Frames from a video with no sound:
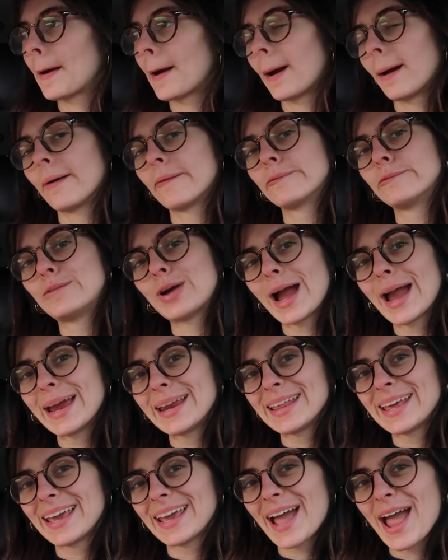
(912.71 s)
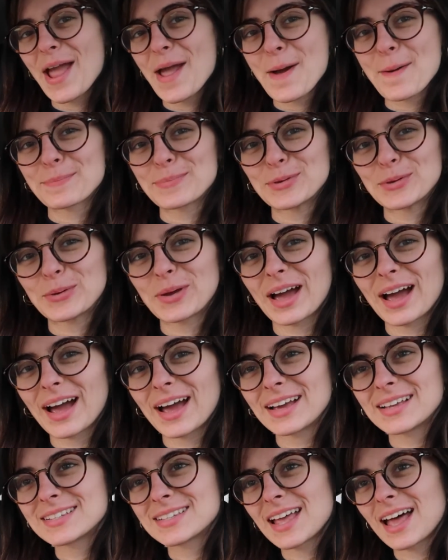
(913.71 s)
Alrighty, I hope you
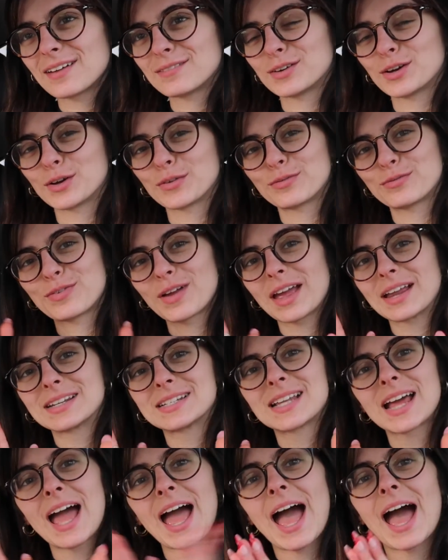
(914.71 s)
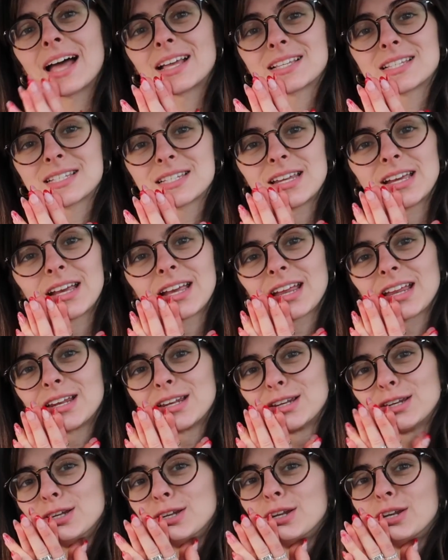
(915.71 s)
guys have a fantastic,
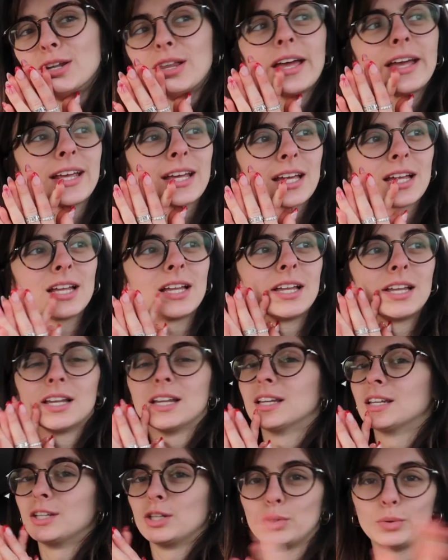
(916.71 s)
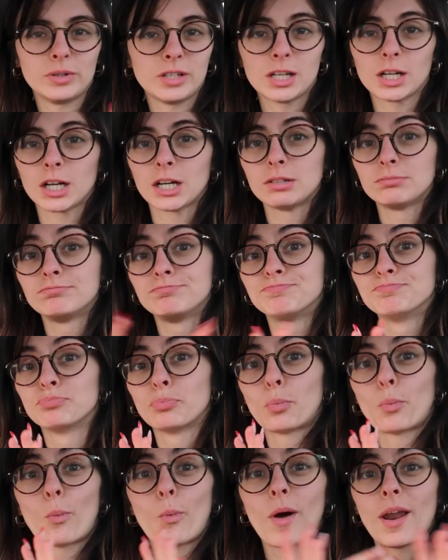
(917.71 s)
mm, like, new year.
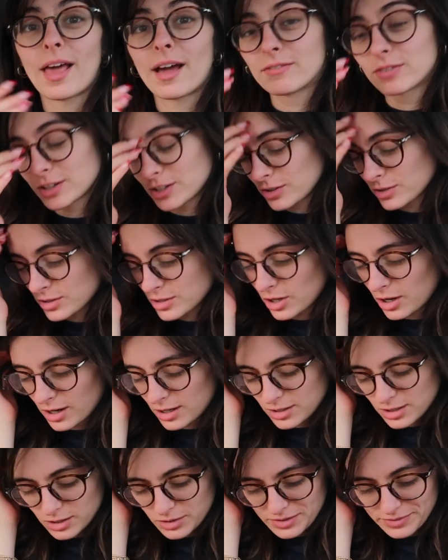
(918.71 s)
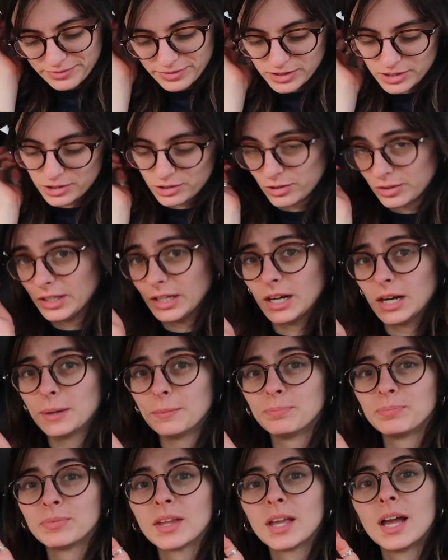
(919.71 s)
Whatever you start doing for the new year.
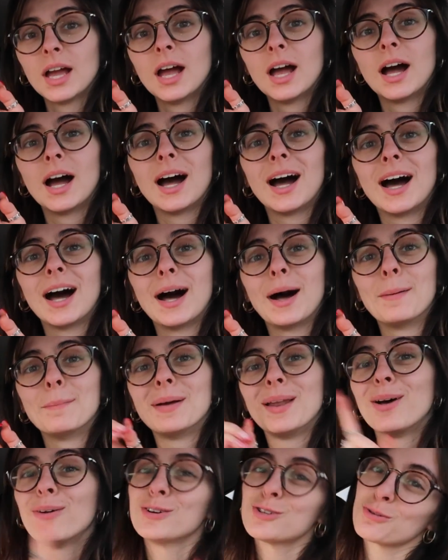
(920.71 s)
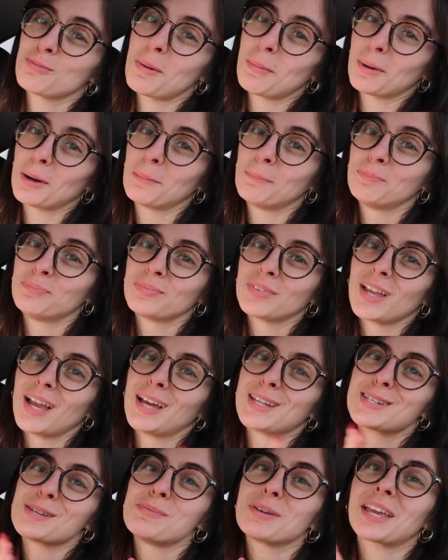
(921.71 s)
Um, and always remember
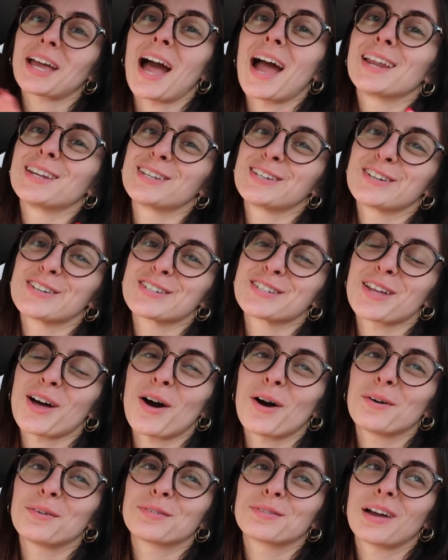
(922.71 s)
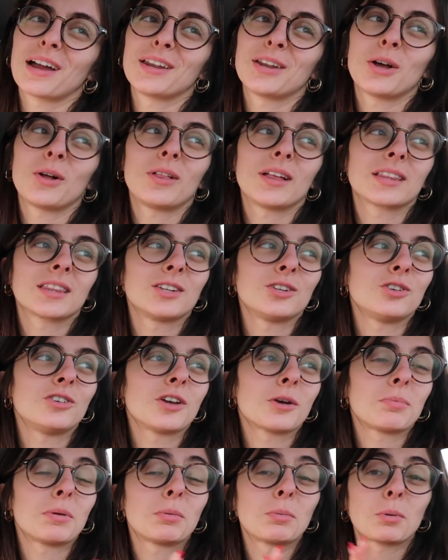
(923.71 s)
to be kind to yourself. I know, like, the new
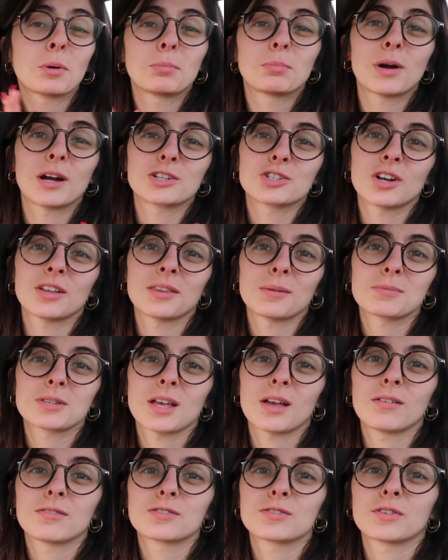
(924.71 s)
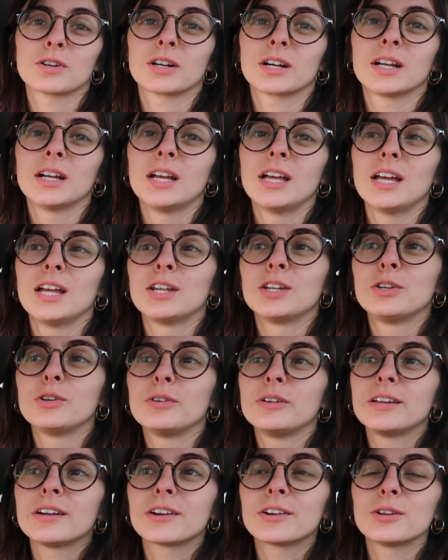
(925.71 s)
year, people put pressure on themselves for new
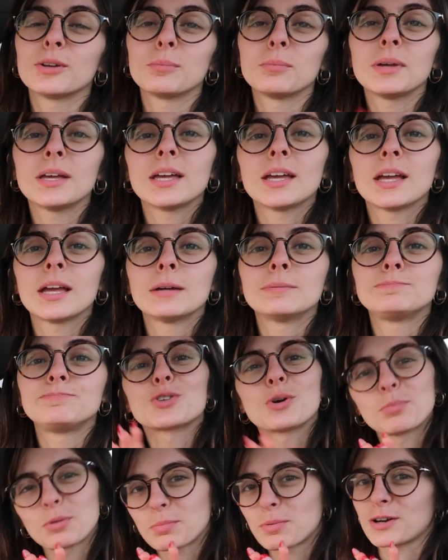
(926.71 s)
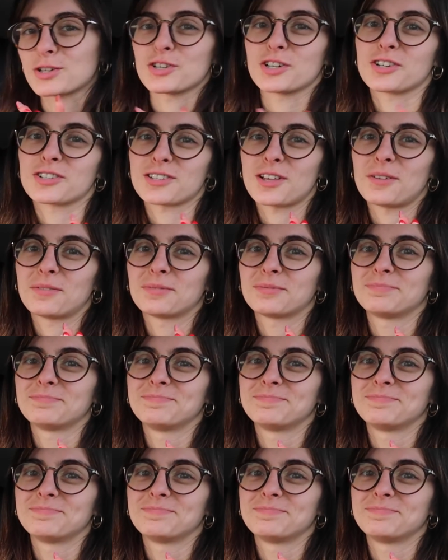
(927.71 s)
year, new me. Don't put pressure on yourself.